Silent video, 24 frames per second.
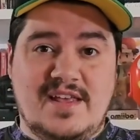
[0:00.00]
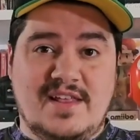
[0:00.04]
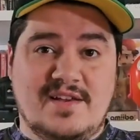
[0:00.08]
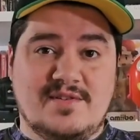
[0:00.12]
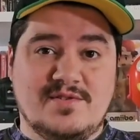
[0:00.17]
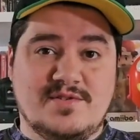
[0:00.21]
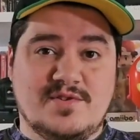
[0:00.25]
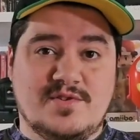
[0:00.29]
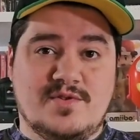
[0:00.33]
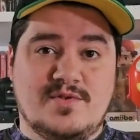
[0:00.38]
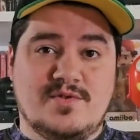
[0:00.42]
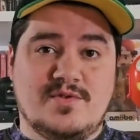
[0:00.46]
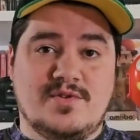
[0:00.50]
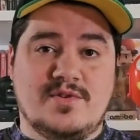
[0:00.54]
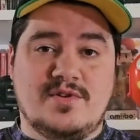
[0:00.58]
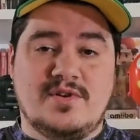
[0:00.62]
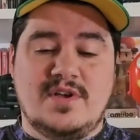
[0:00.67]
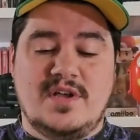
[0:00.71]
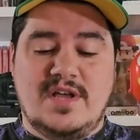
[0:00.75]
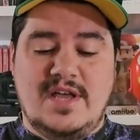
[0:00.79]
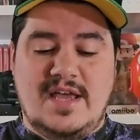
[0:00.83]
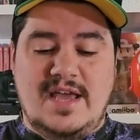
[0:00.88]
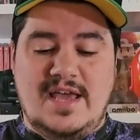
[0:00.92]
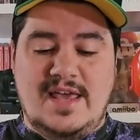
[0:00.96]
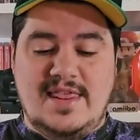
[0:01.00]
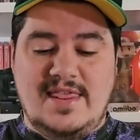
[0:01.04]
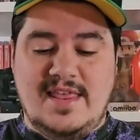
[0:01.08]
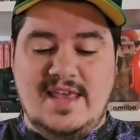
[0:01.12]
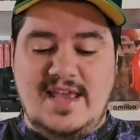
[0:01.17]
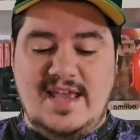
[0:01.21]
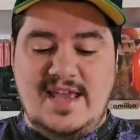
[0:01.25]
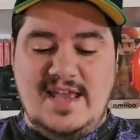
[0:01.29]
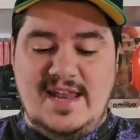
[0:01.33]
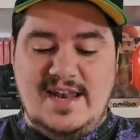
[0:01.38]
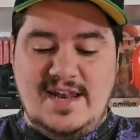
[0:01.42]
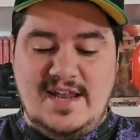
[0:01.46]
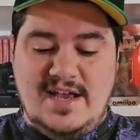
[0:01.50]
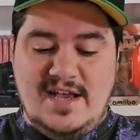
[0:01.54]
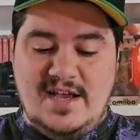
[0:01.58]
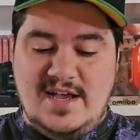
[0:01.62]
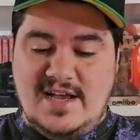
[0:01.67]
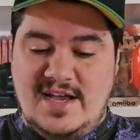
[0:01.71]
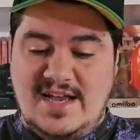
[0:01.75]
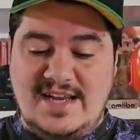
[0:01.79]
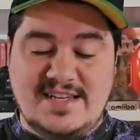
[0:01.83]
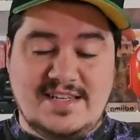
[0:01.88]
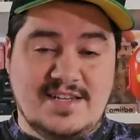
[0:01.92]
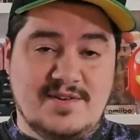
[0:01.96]
That was cool. And then
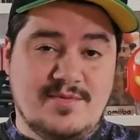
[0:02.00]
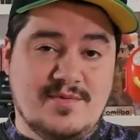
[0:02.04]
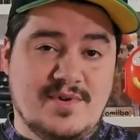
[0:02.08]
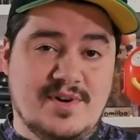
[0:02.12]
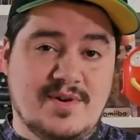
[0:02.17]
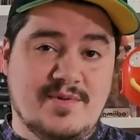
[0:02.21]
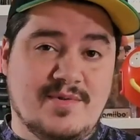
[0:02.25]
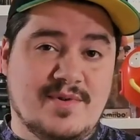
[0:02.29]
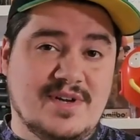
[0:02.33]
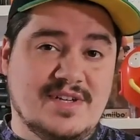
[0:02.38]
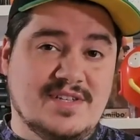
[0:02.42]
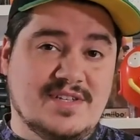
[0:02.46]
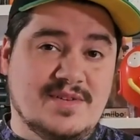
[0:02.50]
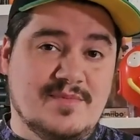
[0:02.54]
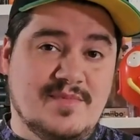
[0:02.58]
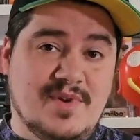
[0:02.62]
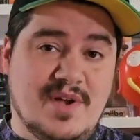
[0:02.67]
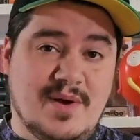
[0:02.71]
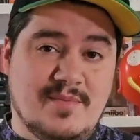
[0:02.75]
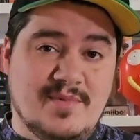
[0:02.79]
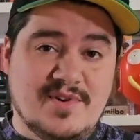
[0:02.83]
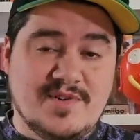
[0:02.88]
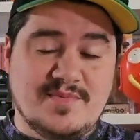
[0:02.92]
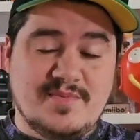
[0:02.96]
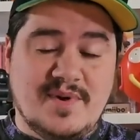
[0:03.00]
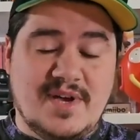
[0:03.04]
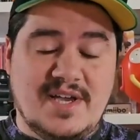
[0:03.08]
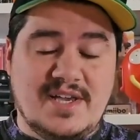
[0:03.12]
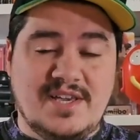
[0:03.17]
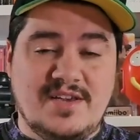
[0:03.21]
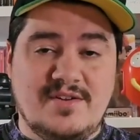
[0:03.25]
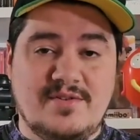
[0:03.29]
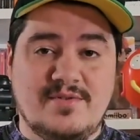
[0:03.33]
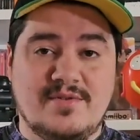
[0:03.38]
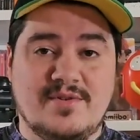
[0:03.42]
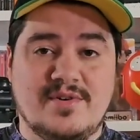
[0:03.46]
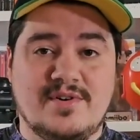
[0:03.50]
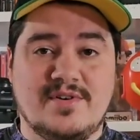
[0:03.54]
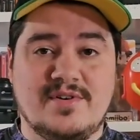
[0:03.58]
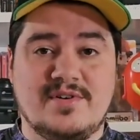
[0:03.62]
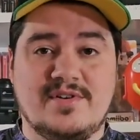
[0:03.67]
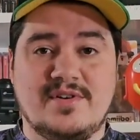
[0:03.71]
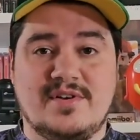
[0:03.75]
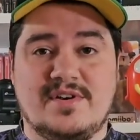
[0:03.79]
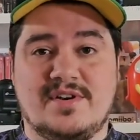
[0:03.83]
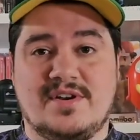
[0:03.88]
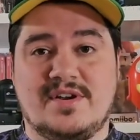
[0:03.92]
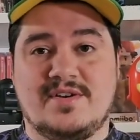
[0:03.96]
I did want to run some numbers by you
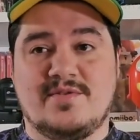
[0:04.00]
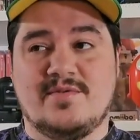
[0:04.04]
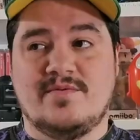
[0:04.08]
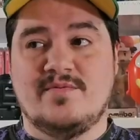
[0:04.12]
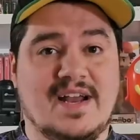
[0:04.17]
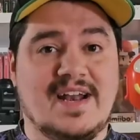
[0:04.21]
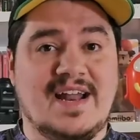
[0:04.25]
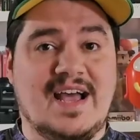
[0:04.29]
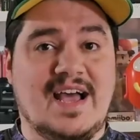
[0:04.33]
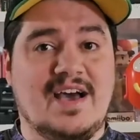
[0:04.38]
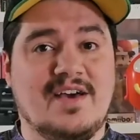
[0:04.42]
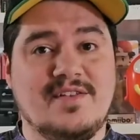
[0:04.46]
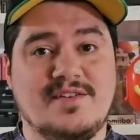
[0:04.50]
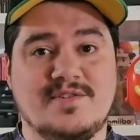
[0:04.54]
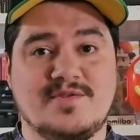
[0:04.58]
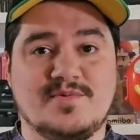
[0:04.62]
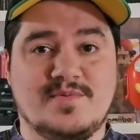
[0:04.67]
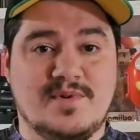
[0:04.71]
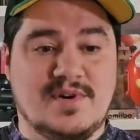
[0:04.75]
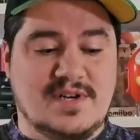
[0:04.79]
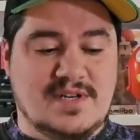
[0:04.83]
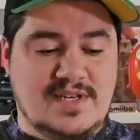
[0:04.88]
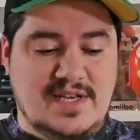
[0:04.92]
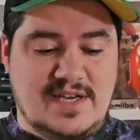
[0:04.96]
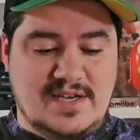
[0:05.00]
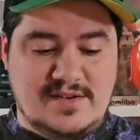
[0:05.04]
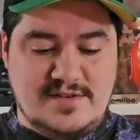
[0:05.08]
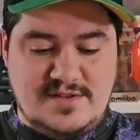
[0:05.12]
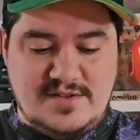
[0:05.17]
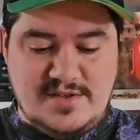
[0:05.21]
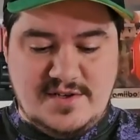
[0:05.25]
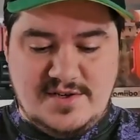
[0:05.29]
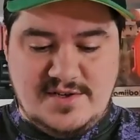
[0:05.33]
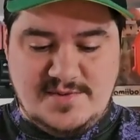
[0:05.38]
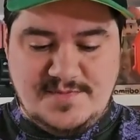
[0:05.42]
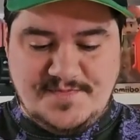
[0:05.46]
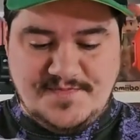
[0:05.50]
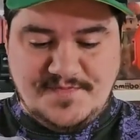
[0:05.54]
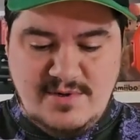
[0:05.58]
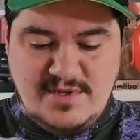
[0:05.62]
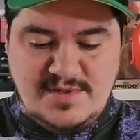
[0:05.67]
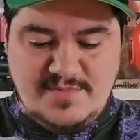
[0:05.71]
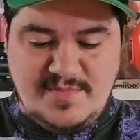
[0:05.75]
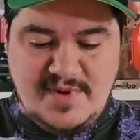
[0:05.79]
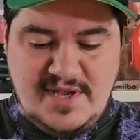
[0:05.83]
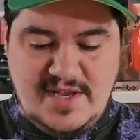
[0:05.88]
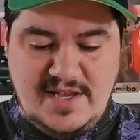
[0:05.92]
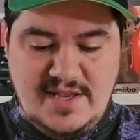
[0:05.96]
all on kind of how this worked out. So we
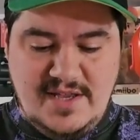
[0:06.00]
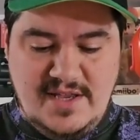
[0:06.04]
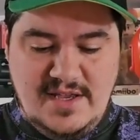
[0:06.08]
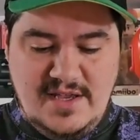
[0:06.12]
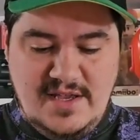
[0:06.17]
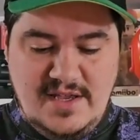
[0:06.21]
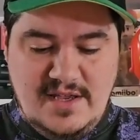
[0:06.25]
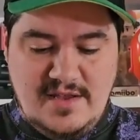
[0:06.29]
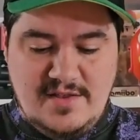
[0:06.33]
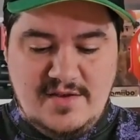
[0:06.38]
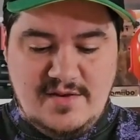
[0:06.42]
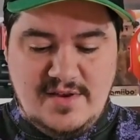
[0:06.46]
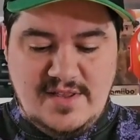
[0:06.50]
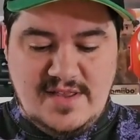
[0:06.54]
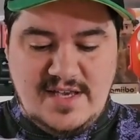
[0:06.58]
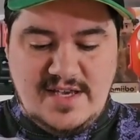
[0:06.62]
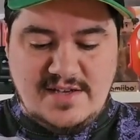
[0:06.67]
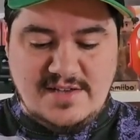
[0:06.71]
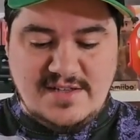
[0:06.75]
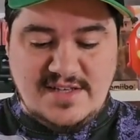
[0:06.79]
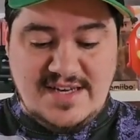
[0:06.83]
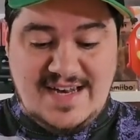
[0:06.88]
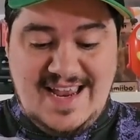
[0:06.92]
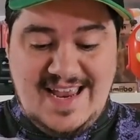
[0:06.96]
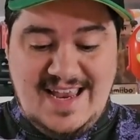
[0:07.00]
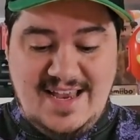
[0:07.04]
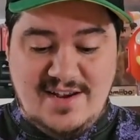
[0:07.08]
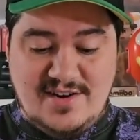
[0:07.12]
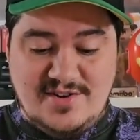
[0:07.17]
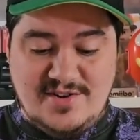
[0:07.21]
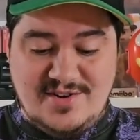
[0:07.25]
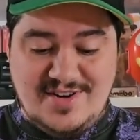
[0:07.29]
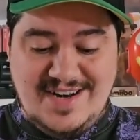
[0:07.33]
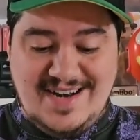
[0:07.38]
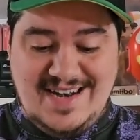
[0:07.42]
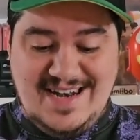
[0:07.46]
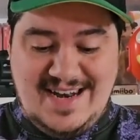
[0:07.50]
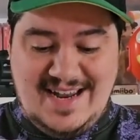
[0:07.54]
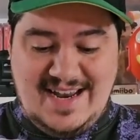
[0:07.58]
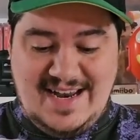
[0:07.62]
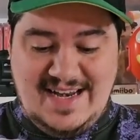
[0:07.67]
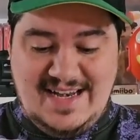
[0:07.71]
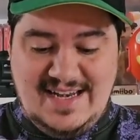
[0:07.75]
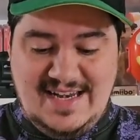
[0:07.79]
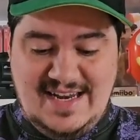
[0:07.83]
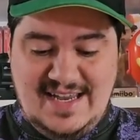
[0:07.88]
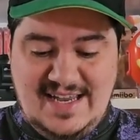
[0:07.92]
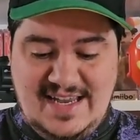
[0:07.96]
spent
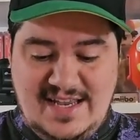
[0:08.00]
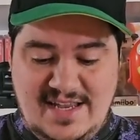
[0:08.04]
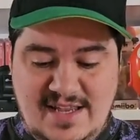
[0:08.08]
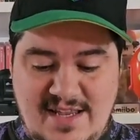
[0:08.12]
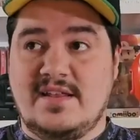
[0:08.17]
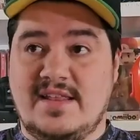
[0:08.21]
$3,890.